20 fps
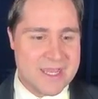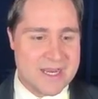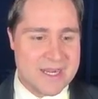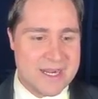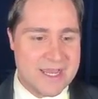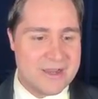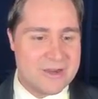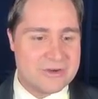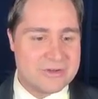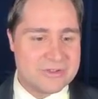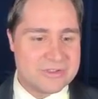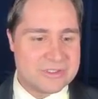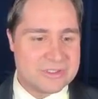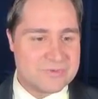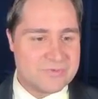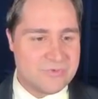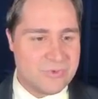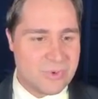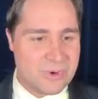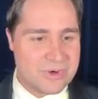Now,
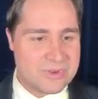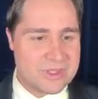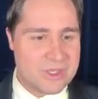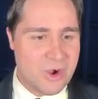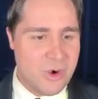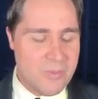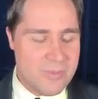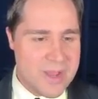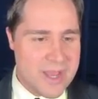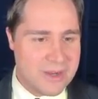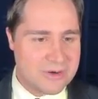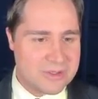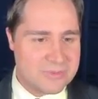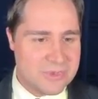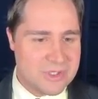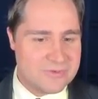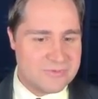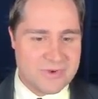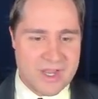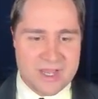for the homebound
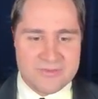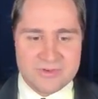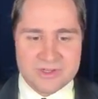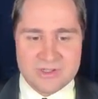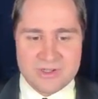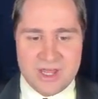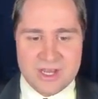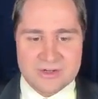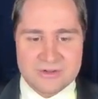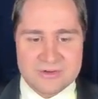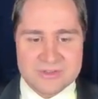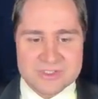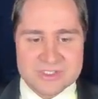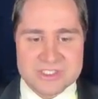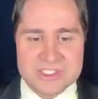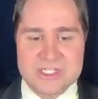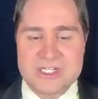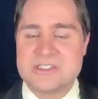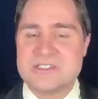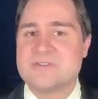commute, 5 o'clock, notice
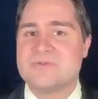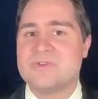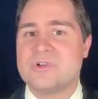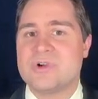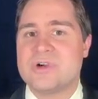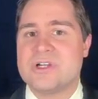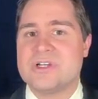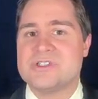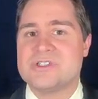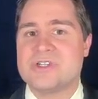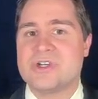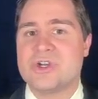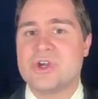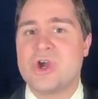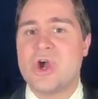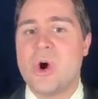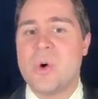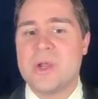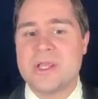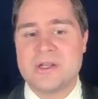the chance of flurries
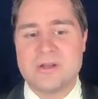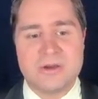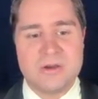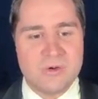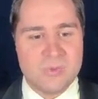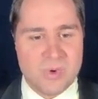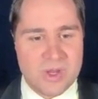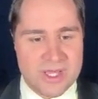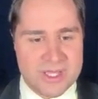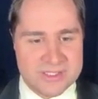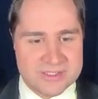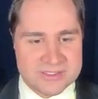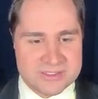going away.